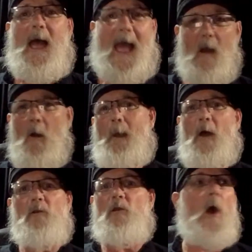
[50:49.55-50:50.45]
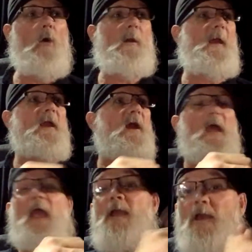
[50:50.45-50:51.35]
How about lowering
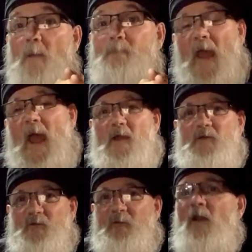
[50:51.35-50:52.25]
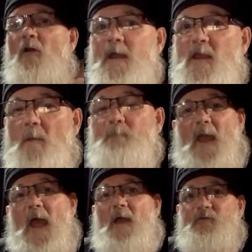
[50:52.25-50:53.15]
income taxes, federal income
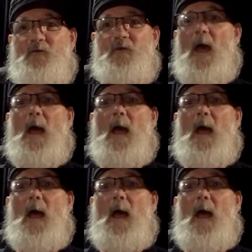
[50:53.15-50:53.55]
taxes?